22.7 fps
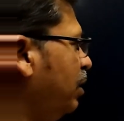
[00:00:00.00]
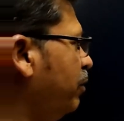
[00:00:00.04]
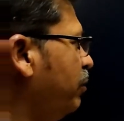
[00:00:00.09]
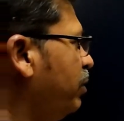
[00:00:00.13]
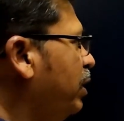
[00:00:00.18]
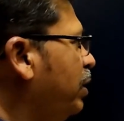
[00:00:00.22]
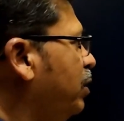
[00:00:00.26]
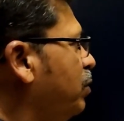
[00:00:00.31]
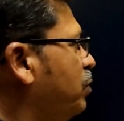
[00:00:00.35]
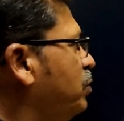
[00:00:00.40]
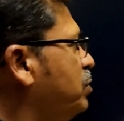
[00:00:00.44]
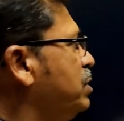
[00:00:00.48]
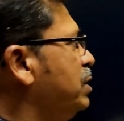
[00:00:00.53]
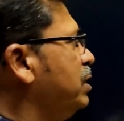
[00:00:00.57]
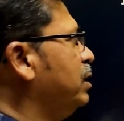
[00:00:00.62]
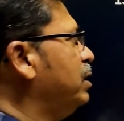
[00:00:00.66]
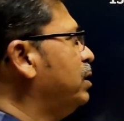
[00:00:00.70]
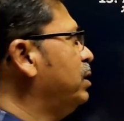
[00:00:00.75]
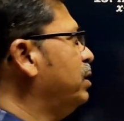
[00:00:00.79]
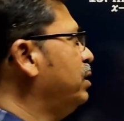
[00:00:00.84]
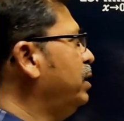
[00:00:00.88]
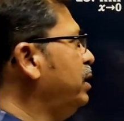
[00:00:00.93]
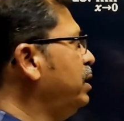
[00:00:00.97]
we are
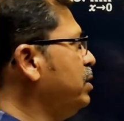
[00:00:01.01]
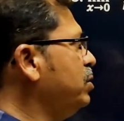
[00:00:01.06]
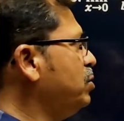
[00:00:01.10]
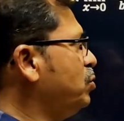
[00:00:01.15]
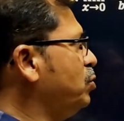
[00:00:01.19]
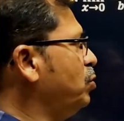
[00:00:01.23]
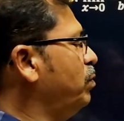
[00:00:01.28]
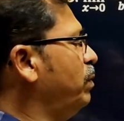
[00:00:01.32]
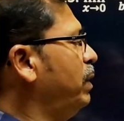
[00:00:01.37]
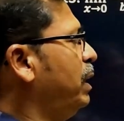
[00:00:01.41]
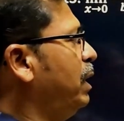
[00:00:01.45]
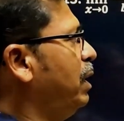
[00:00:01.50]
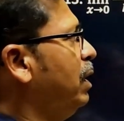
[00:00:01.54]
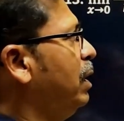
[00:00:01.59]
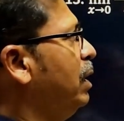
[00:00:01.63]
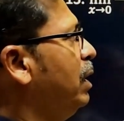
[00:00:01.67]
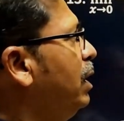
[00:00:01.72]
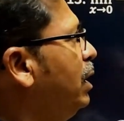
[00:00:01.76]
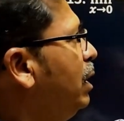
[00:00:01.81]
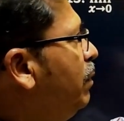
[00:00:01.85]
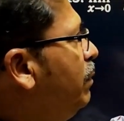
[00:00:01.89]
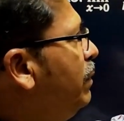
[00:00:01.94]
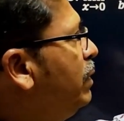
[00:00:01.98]
using these two mainly.
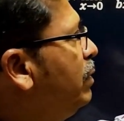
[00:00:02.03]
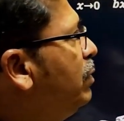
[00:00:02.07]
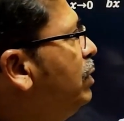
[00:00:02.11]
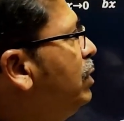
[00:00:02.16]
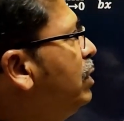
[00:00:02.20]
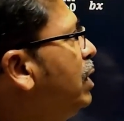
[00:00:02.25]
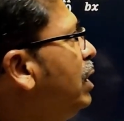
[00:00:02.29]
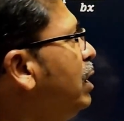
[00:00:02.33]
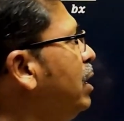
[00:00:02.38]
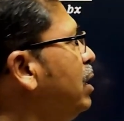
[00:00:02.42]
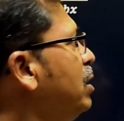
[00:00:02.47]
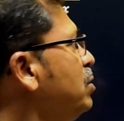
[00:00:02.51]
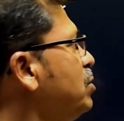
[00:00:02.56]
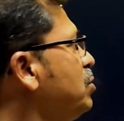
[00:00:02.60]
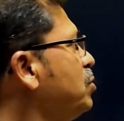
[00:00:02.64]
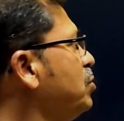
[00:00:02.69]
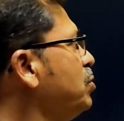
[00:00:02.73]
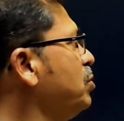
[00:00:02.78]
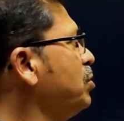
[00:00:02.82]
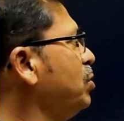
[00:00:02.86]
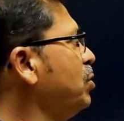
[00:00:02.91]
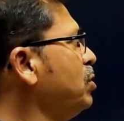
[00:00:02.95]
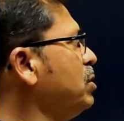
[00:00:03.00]
Limit theta tends
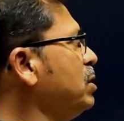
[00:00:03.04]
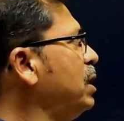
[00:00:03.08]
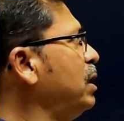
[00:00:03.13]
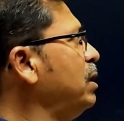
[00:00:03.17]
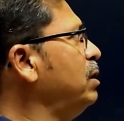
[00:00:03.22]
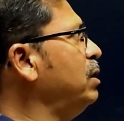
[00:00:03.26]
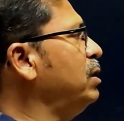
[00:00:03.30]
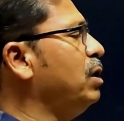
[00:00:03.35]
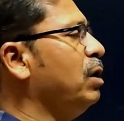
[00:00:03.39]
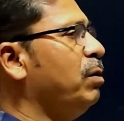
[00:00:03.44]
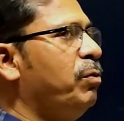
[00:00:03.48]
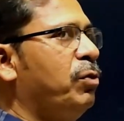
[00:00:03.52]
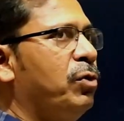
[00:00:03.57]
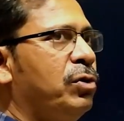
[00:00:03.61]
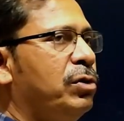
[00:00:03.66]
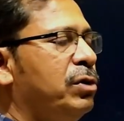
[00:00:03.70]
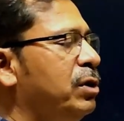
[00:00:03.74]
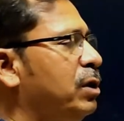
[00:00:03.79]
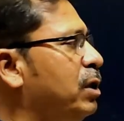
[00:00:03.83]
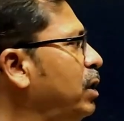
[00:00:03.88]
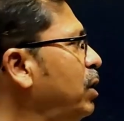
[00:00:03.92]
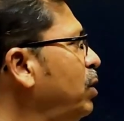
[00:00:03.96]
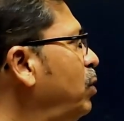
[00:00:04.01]
to 0, sin theta upon
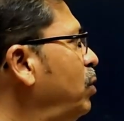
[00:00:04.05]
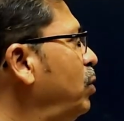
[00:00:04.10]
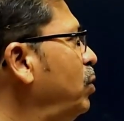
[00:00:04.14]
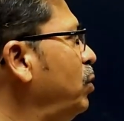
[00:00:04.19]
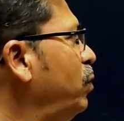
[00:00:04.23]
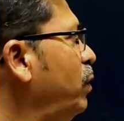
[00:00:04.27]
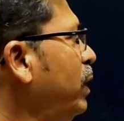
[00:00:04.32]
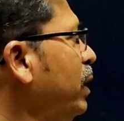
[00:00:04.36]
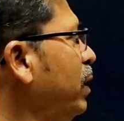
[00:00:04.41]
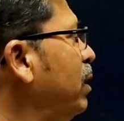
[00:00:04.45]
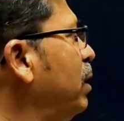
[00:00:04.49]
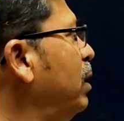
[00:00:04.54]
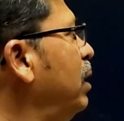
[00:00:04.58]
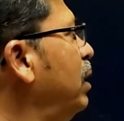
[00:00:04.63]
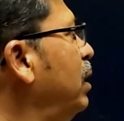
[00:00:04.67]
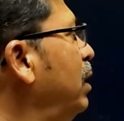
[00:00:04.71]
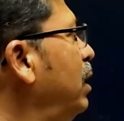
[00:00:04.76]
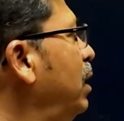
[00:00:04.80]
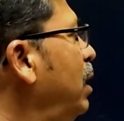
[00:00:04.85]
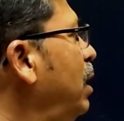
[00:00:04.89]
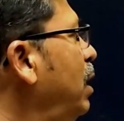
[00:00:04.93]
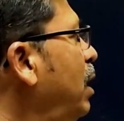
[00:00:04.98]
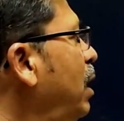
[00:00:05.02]
theta equal to 1.
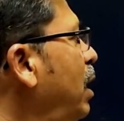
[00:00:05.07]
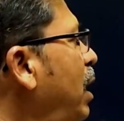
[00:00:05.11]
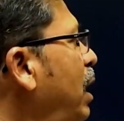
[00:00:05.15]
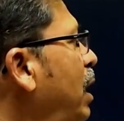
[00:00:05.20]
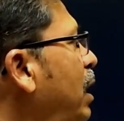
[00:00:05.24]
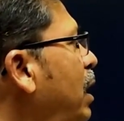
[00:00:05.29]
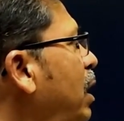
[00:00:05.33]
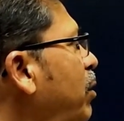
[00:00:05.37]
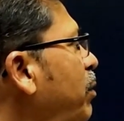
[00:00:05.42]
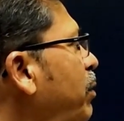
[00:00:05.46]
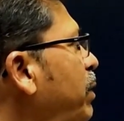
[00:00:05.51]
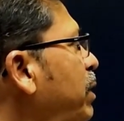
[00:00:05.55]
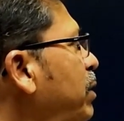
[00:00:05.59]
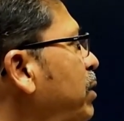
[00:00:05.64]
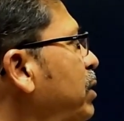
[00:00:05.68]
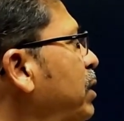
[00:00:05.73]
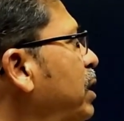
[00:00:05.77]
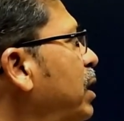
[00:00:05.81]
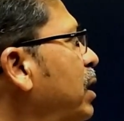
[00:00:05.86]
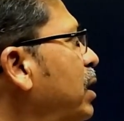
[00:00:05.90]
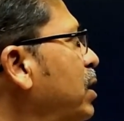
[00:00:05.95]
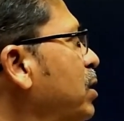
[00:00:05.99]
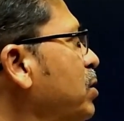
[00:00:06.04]
And limit
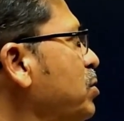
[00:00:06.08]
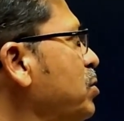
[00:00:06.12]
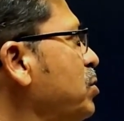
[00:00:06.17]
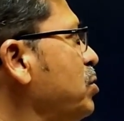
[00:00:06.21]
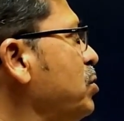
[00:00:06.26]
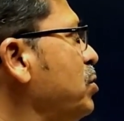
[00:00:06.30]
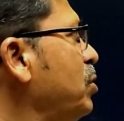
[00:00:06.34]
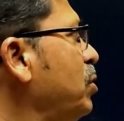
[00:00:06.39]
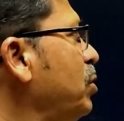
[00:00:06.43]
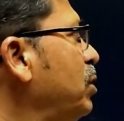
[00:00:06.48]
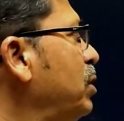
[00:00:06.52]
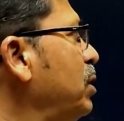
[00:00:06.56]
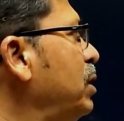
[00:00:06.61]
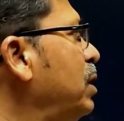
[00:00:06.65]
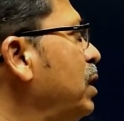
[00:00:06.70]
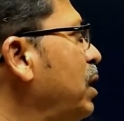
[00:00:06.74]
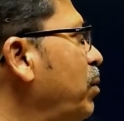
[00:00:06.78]
theta tends to 0, theta